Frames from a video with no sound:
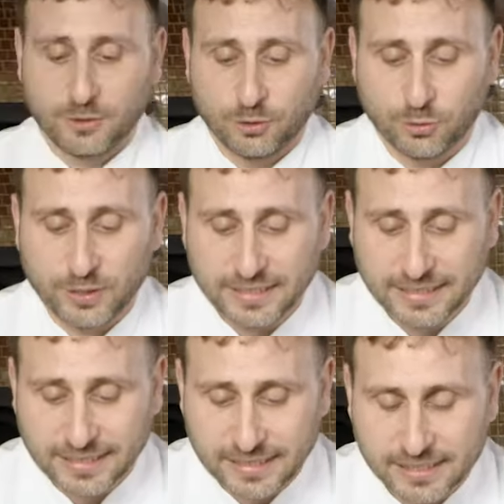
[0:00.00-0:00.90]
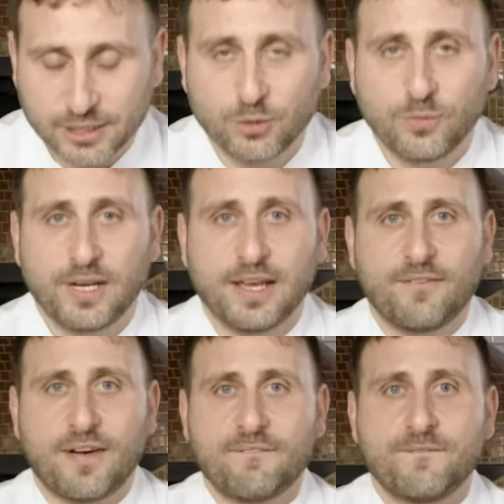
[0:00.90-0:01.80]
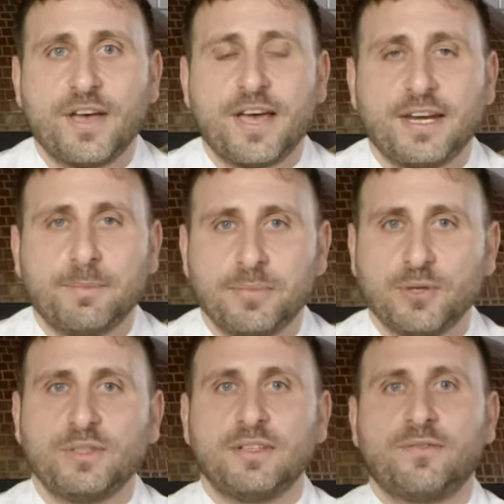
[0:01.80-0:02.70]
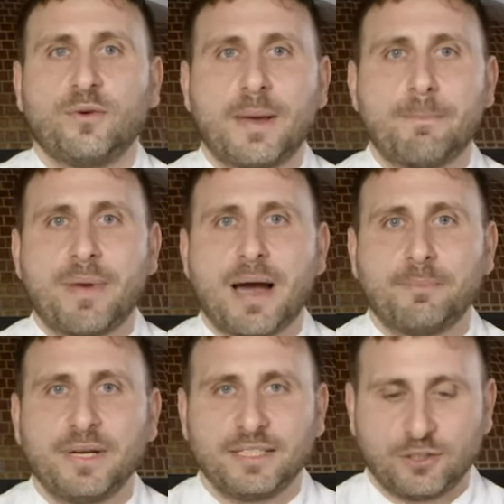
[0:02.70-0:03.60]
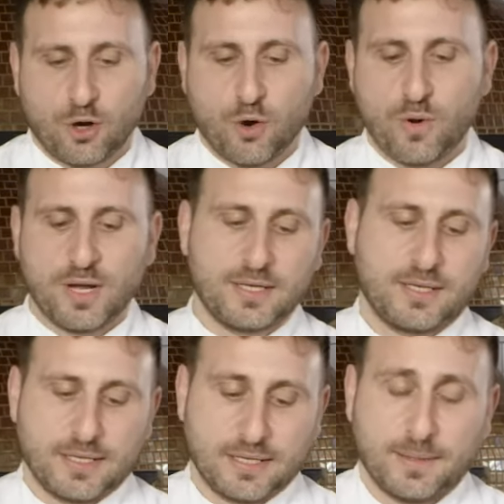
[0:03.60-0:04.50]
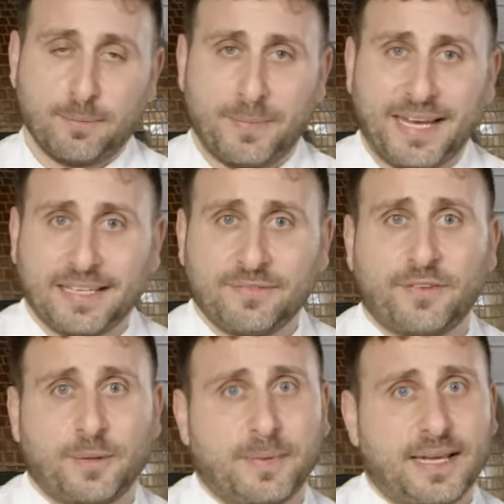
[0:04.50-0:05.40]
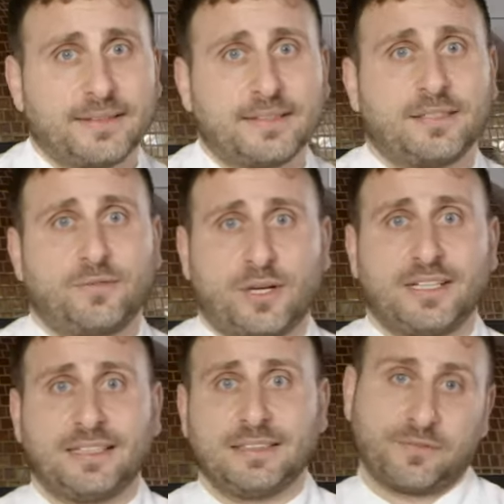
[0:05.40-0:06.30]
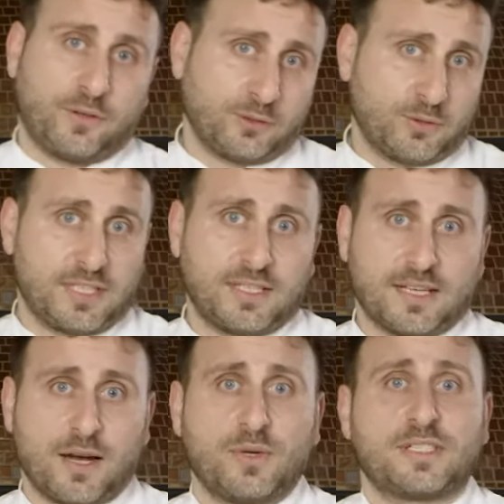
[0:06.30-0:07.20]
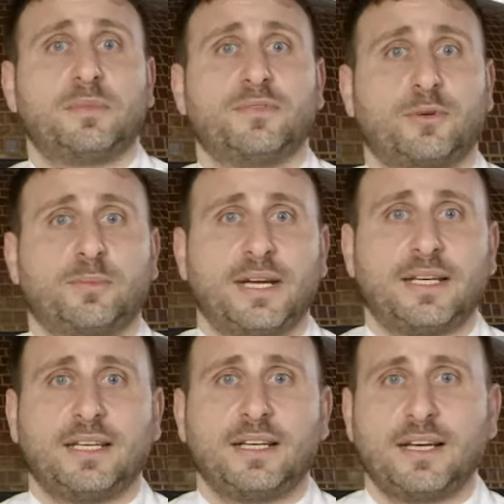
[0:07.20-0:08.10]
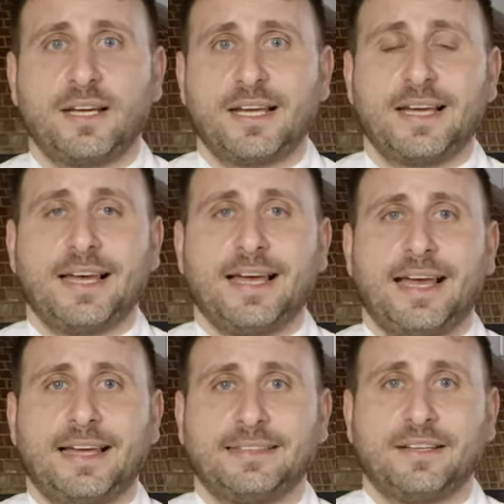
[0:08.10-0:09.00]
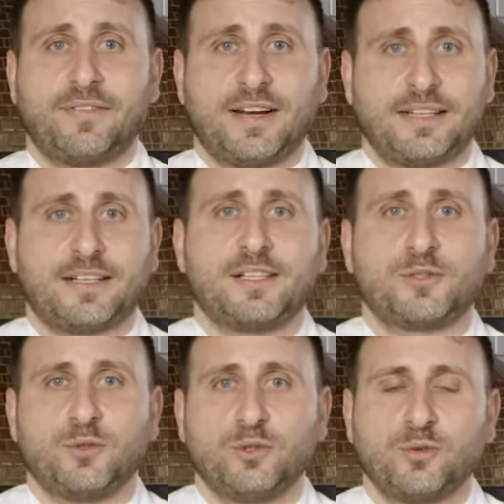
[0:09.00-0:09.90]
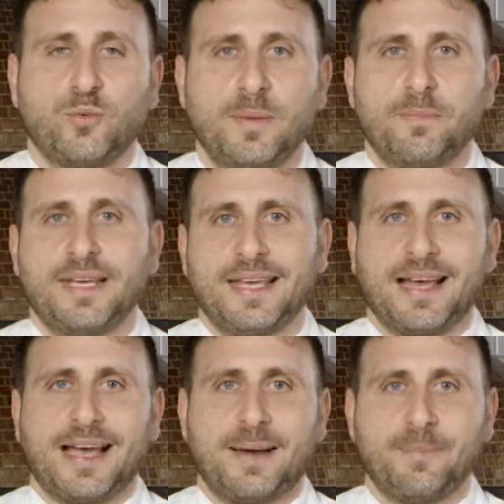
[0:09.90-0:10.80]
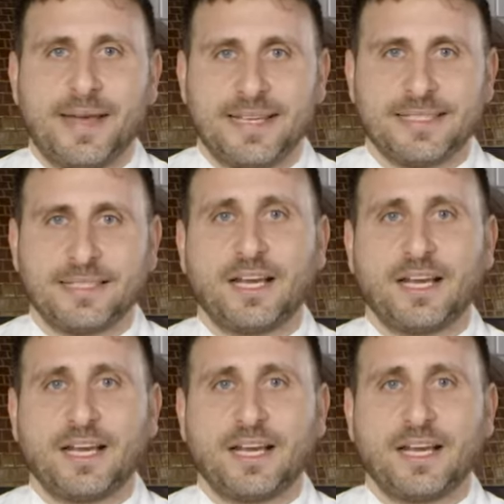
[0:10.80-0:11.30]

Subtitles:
Doing this, you will have a very beautiful and bubbling dough. Make it ferment for another 4 to 6 hours before baking, and the final result will be amazing.